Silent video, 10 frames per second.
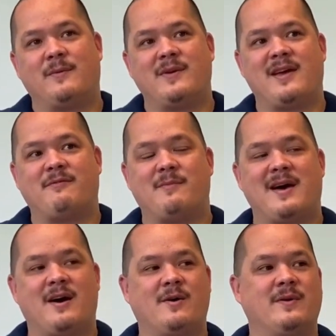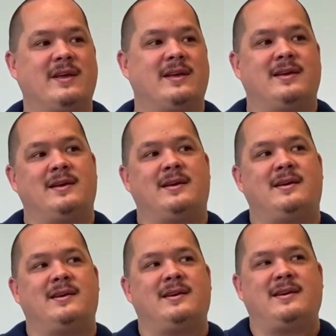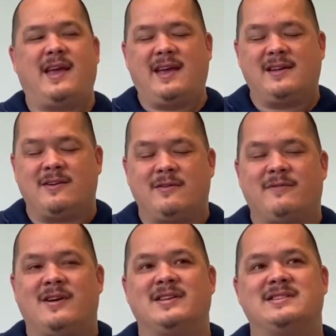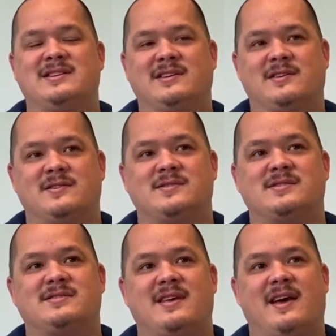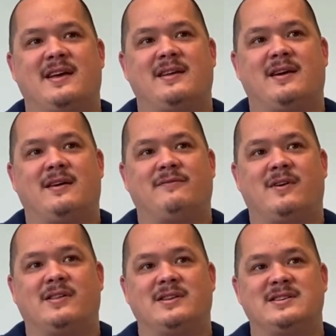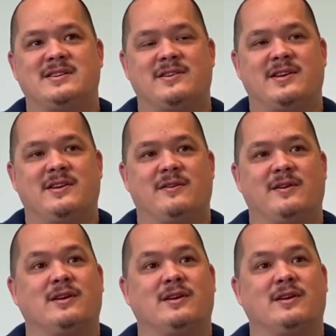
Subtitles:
We have about 800 volunteers that volunteer here,